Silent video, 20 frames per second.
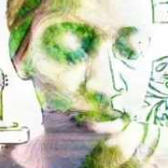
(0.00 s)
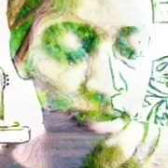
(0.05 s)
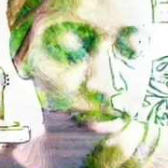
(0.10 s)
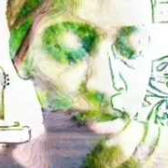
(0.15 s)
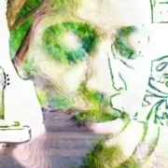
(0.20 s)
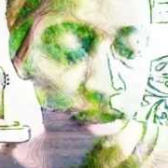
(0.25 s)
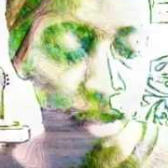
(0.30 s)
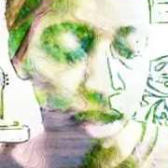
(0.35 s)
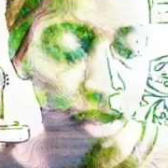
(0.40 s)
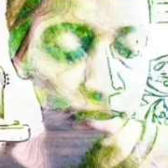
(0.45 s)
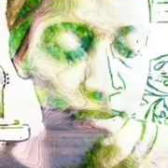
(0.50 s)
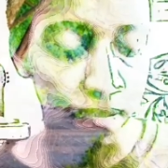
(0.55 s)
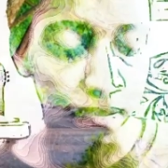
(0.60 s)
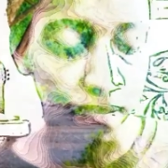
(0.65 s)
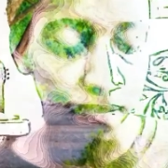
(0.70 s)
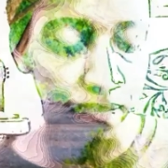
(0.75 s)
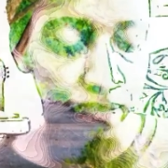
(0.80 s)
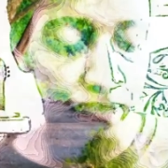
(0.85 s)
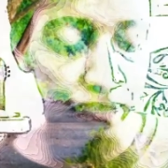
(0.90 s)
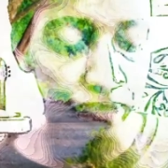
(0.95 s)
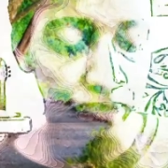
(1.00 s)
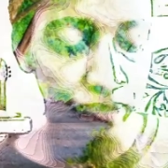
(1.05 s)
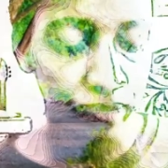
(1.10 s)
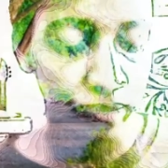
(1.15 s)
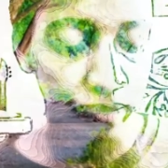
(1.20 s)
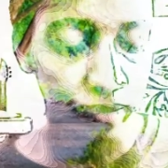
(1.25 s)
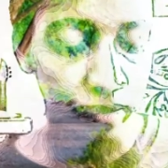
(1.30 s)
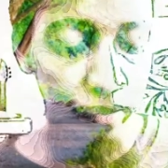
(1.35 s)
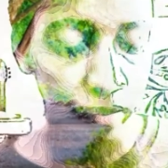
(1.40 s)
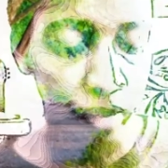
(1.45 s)
um,
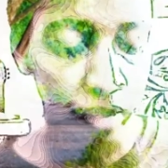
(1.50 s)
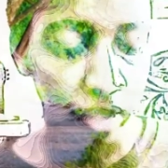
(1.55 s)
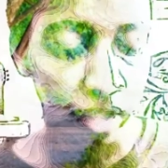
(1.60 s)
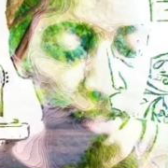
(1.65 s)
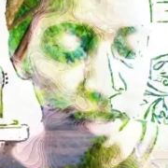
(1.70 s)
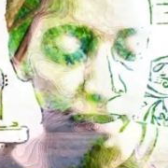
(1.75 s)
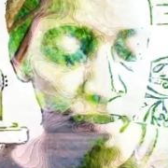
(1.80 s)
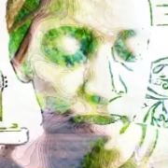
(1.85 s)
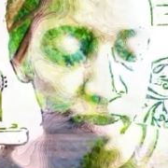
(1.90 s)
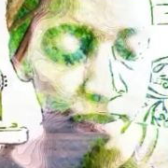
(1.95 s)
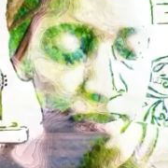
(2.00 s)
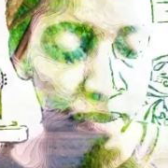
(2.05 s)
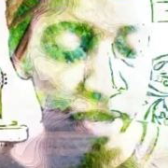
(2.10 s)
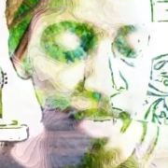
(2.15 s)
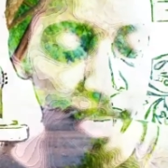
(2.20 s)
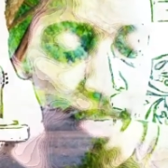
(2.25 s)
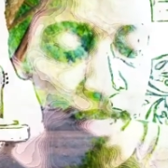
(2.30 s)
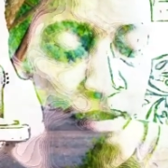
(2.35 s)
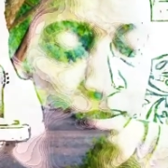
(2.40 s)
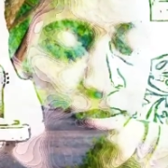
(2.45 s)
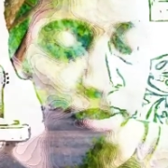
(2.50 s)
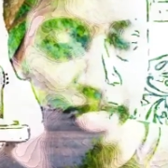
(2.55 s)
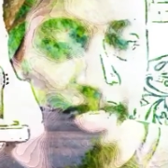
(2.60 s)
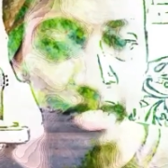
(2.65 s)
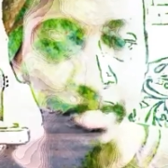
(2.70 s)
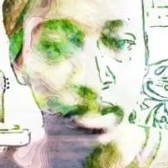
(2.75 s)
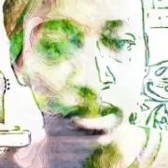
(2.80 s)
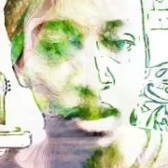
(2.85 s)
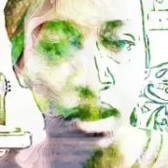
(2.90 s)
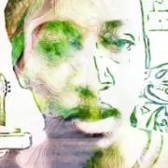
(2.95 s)
you know, that being
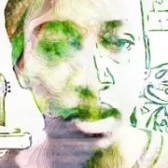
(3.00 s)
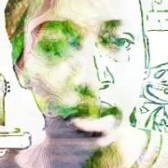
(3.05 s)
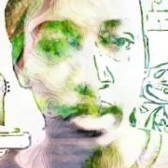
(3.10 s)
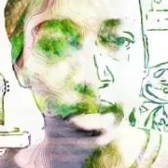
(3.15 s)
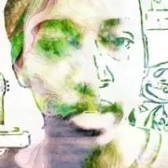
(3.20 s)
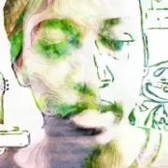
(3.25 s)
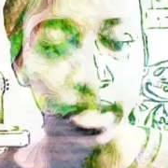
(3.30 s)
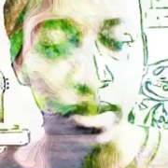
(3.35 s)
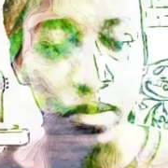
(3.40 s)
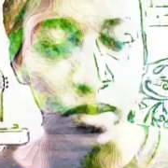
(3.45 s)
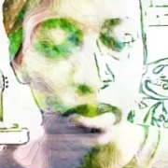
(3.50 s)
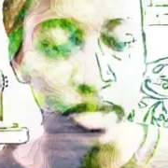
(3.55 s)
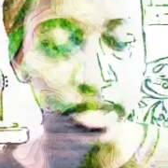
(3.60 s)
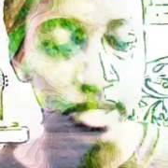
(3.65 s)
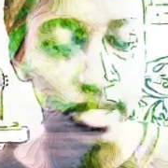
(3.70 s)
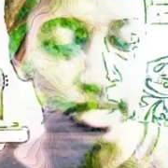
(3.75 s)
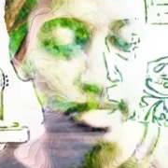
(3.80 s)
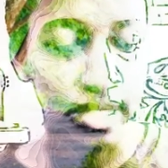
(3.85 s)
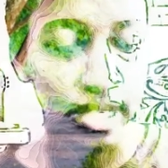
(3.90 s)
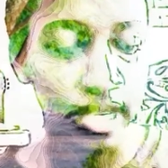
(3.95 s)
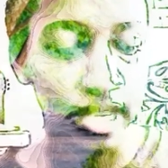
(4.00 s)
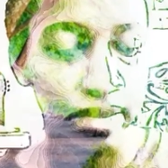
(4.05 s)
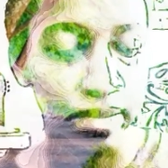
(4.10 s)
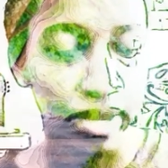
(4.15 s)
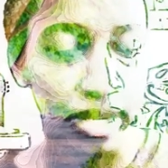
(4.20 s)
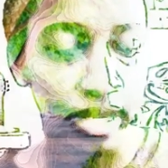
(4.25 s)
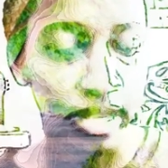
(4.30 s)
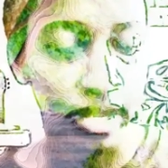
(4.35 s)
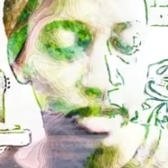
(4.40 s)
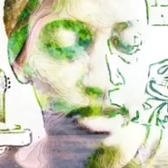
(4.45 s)
played God, and he went to see him,
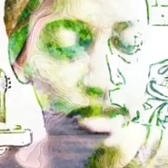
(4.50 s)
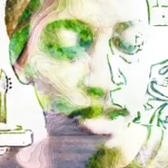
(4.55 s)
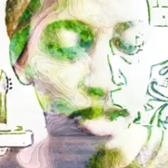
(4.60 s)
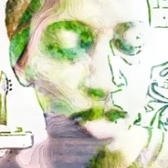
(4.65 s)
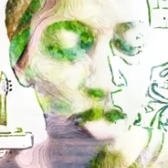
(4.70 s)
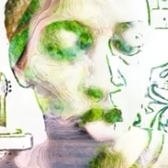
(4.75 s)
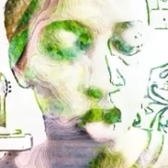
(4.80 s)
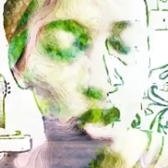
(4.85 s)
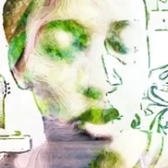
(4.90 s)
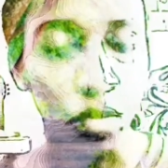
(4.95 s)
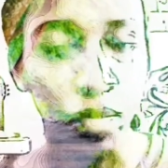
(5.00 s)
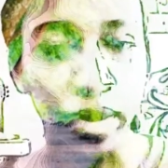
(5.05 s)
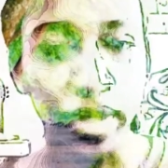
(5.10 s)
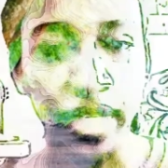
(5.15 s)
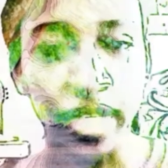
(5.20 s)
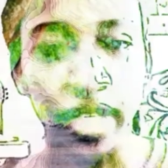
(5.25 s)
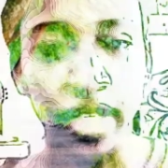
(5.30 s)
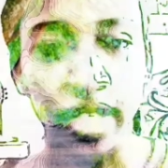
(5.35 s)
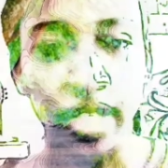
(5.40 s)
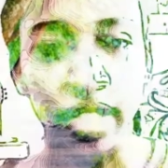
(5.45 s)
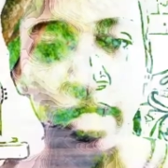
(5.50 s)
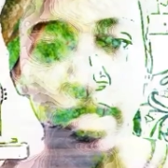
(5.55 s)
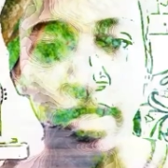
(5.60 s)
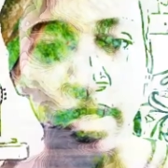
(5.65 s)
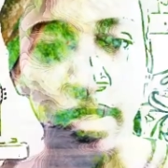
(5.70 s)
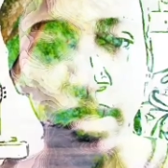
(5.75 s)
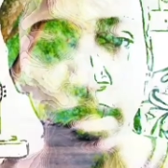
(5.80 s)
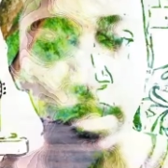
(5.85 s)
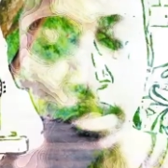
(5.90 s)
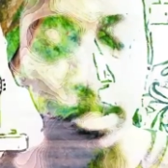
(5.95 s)
and he opened
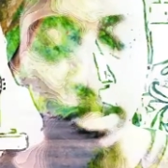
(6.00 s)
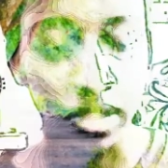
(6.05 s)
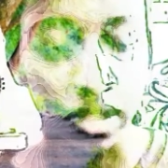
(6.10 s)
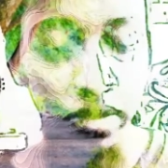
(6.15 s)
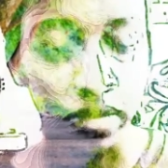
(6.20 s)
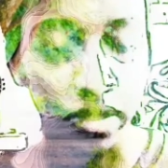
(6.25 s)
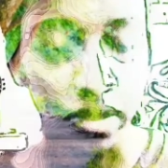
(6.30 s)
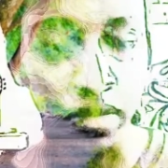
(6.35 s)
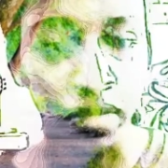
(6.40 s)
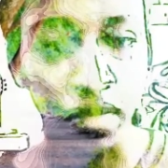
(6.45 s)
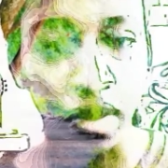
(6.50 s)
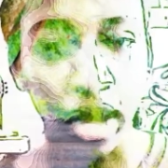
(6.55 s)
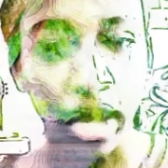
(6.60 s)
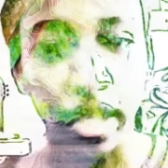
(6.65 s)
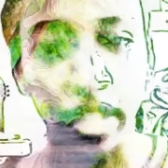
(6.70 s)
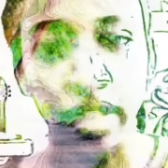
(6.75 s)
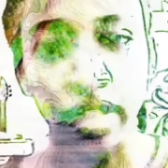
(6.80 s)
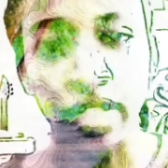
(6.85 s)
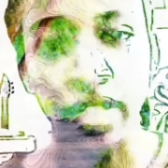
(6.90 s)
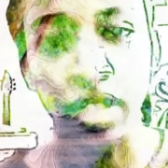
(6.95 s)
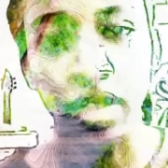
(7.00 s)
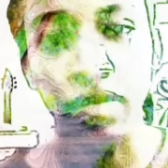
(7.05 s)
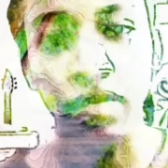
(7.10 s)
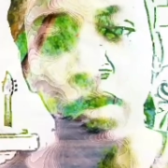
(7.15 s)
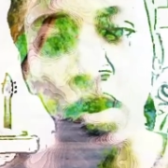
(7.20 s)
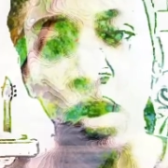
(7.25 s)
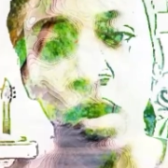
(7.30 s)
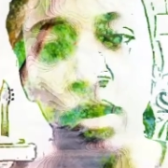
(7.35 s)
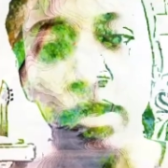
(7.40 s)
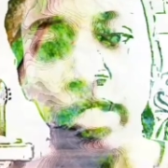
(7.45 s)
his the, the files of
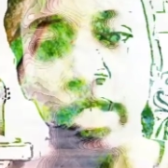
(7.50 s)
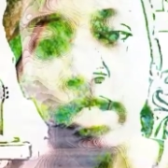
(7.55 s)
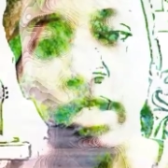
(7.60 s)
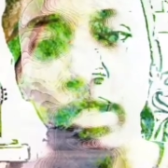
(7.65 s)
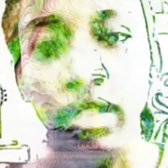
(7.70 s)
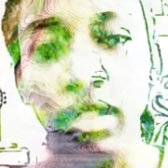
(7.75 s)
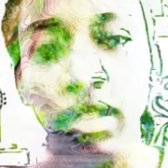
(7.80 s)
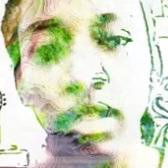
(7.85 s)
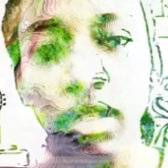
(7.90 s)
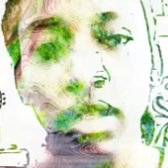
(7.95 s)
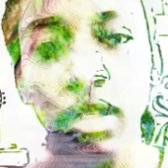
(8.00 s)
all the,